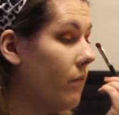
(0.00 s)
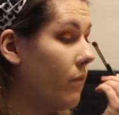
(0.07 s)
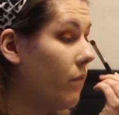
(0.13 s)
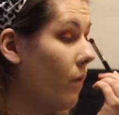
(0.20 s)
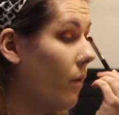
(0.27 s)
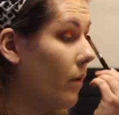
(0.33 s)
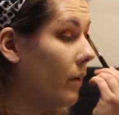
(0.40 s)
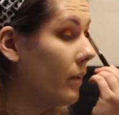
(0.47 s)

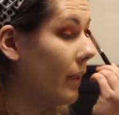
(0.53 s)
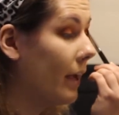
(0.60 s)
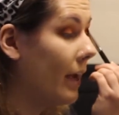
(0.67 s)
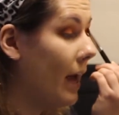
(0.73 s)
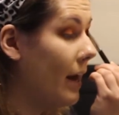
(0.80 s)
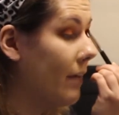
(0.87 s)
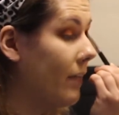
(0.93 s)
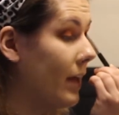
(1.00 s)
for, like,
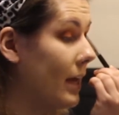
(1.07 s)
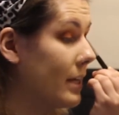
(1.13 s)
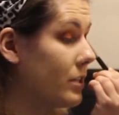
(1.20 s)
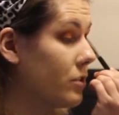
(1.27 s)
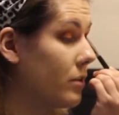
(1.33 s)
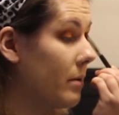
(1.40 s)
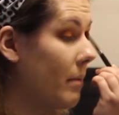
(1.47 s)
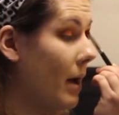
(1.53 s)
kind of the
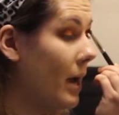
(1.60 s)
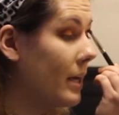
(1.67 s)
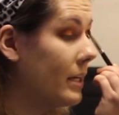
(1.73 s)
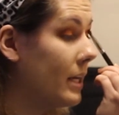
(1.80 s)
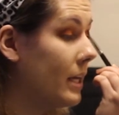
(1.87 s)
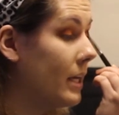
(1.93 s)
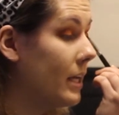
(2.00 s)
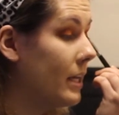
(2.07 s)
history behind
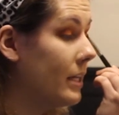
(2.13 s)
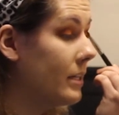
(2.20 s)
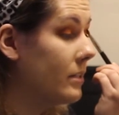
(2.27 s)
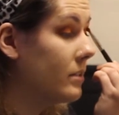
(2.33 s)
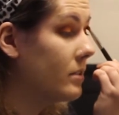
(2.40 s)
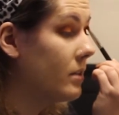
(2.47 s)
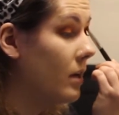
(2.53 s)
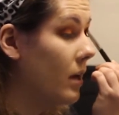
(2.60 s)
it
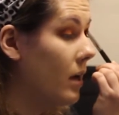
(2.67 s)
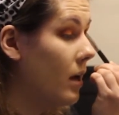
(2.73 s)
is